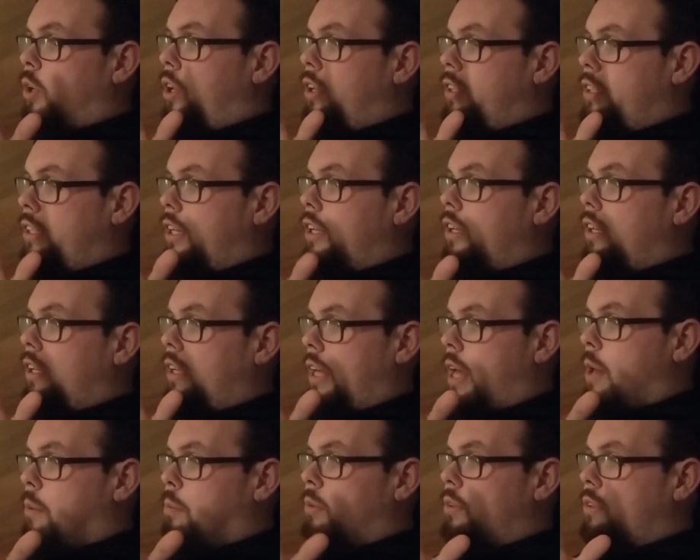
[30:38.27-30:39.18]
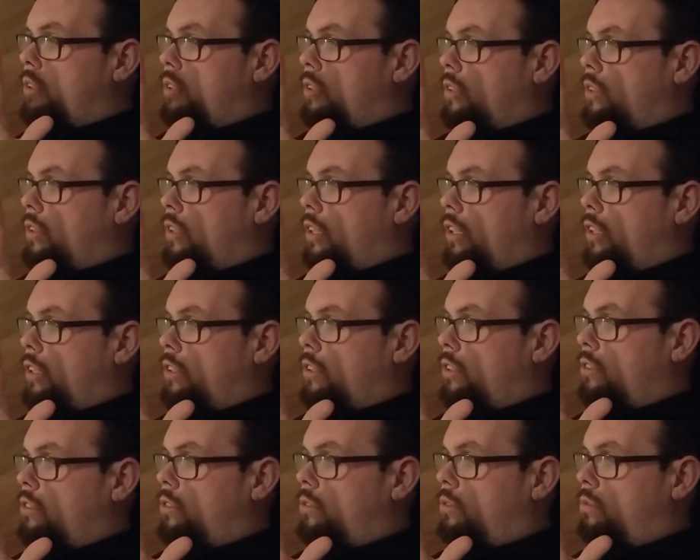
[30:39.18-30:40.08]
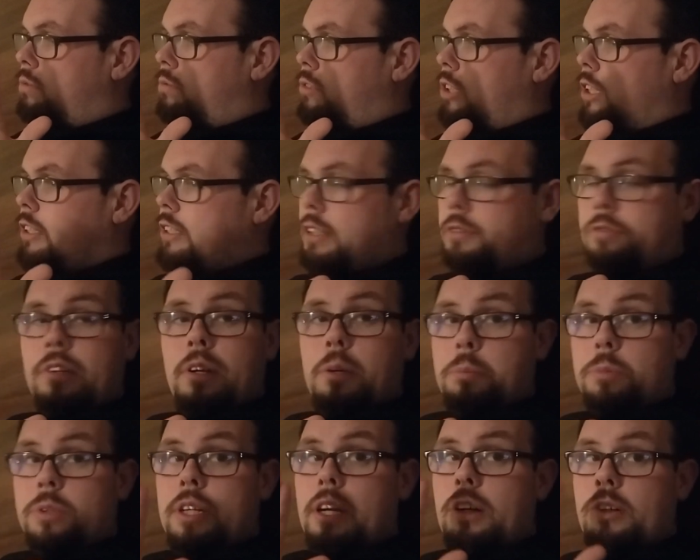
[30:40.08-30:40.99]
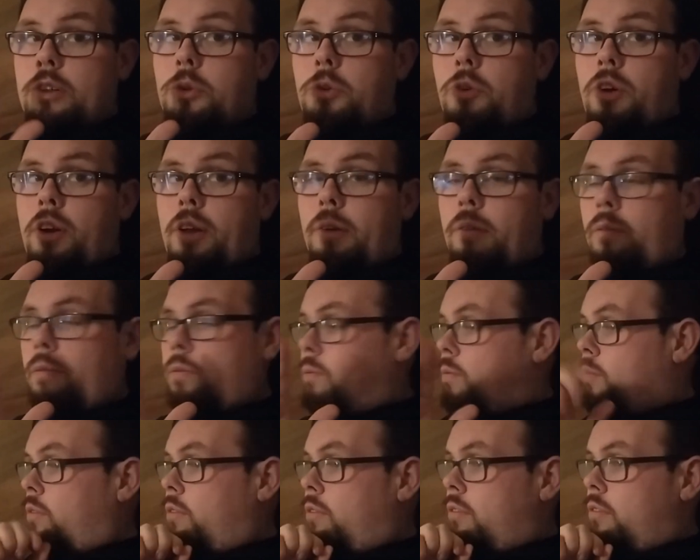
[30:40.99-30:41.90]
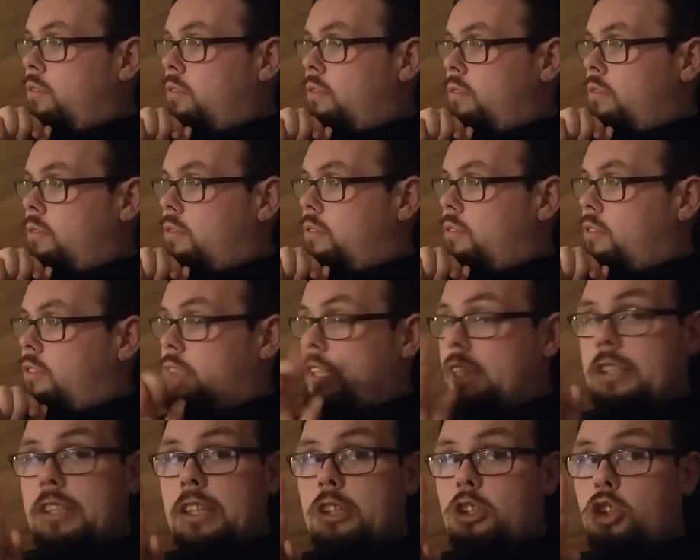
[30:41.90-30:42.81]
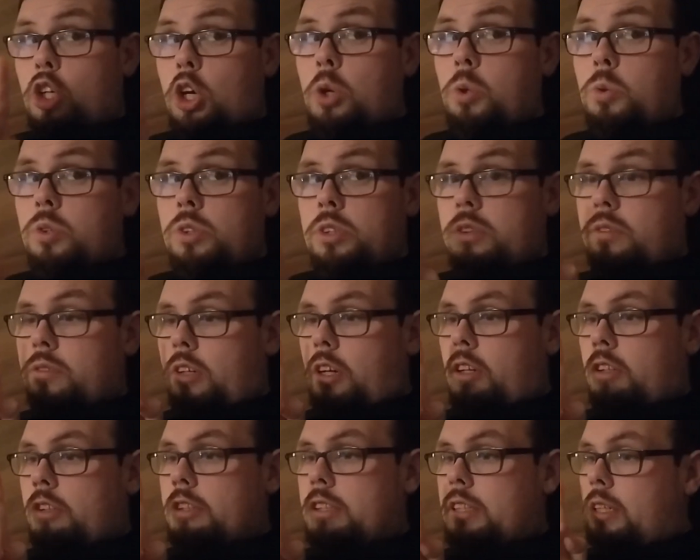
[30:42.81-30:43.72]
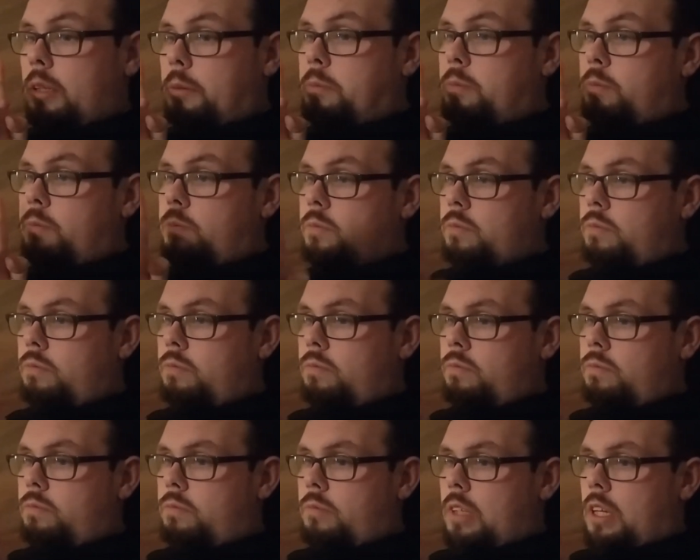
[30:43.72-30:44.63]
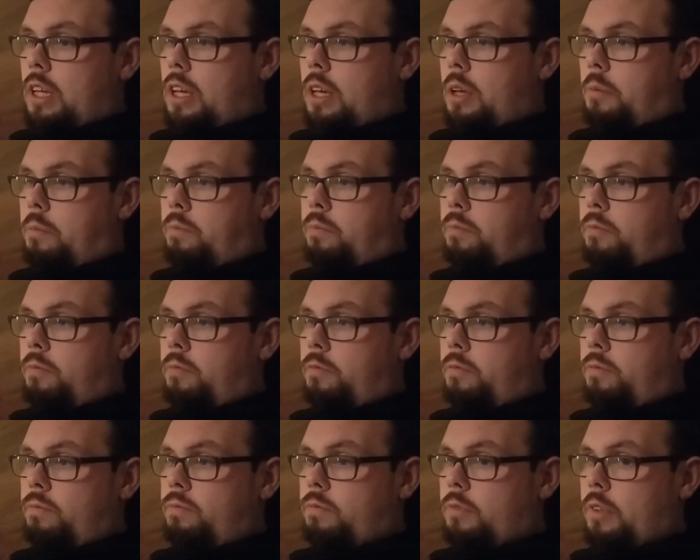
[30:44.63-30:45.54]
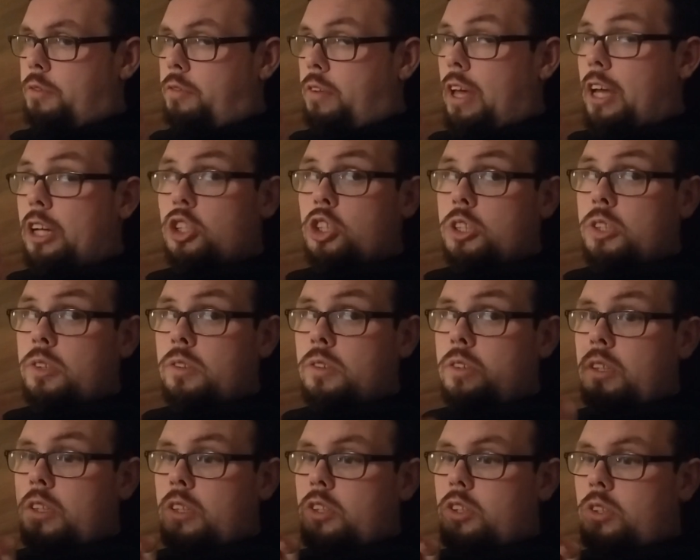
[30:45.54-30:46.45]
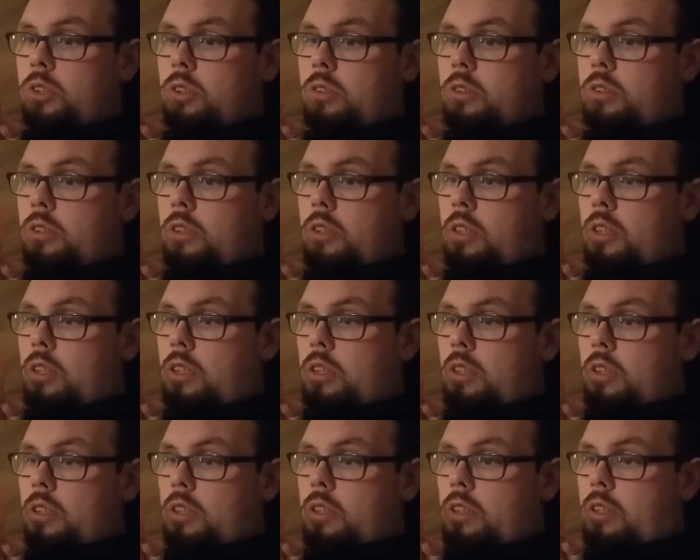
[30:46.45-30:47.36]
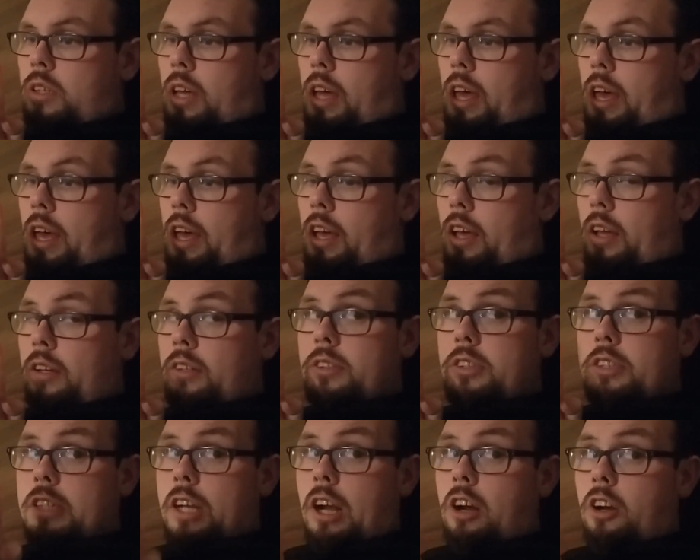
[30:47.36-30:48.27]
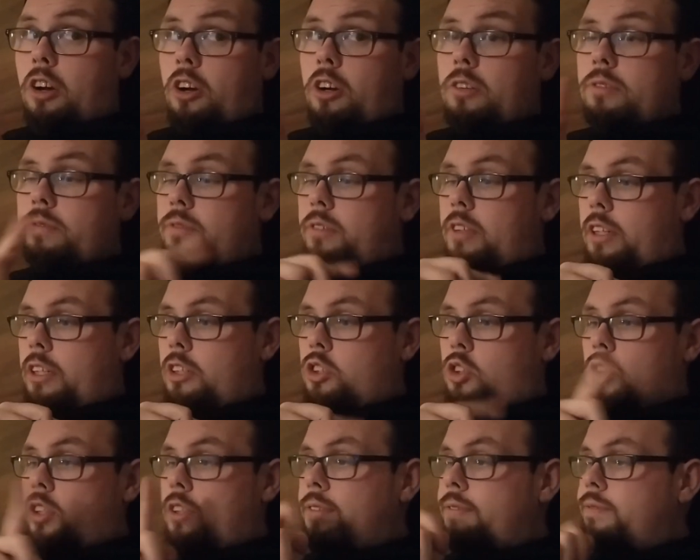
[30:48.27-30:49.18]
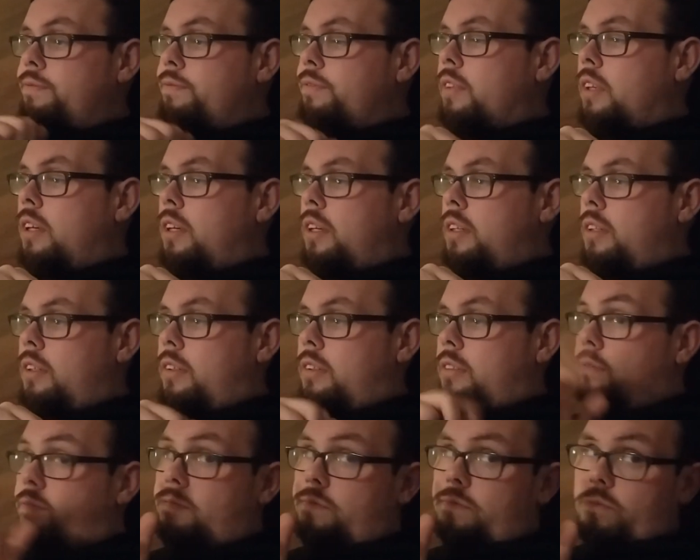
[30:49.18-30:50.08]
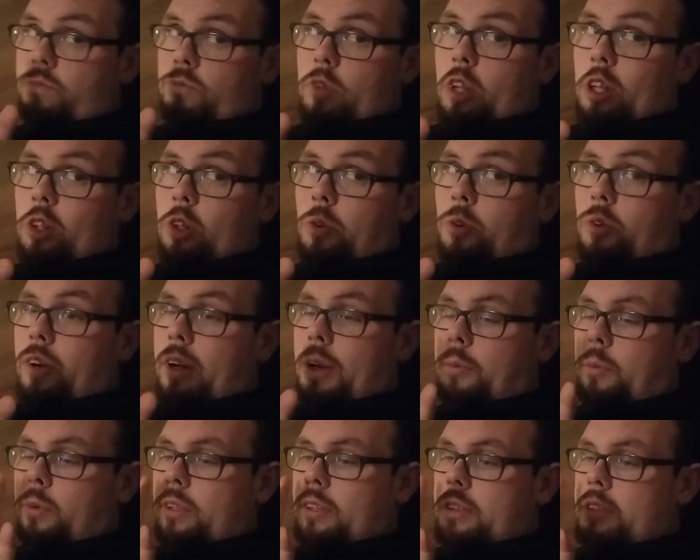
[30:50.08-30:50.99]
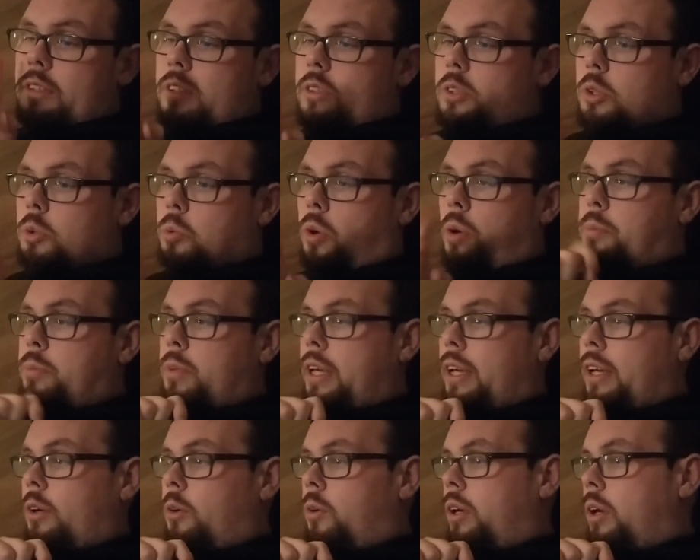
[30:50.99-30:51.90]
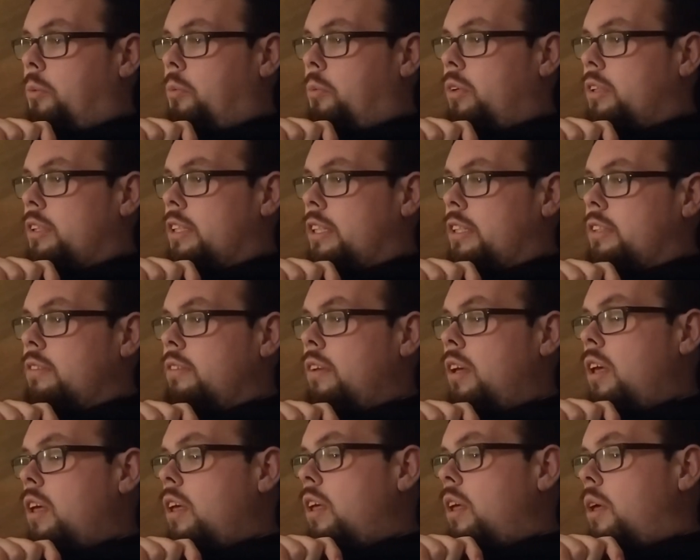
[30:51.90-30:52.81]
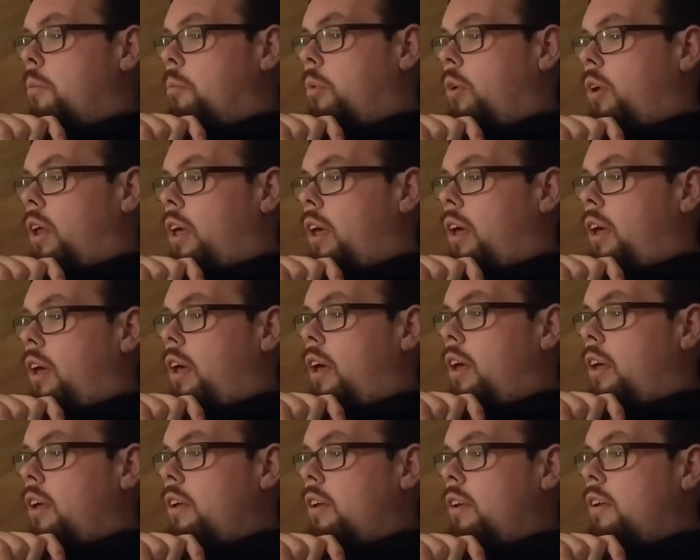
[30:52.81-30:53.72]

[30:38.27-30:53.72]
But then, until it happens, the DC films aren't too great. DC shows, all the same. The Flash. Stargirl, I enjoyed. Not too great with Swamp Thing, only got one season. But